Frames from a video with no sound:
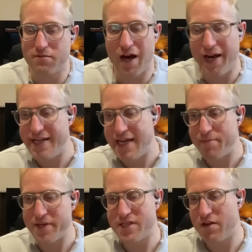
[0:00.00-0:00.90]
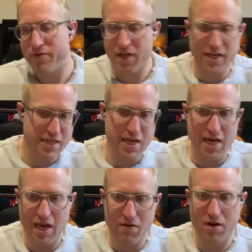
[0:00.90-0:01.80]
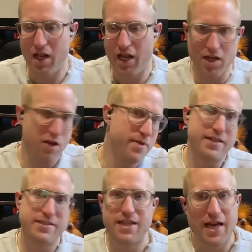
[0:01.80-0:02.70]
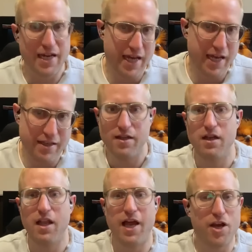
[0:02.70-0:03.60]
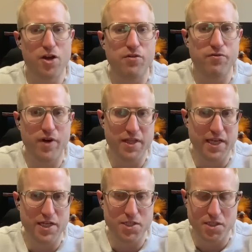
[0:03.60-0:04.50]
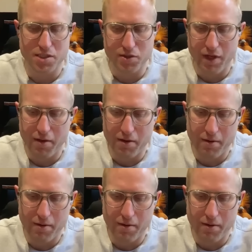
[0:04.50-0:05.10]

ideate myself an idea and like go back to that again, like I couldn't find the energy to do it.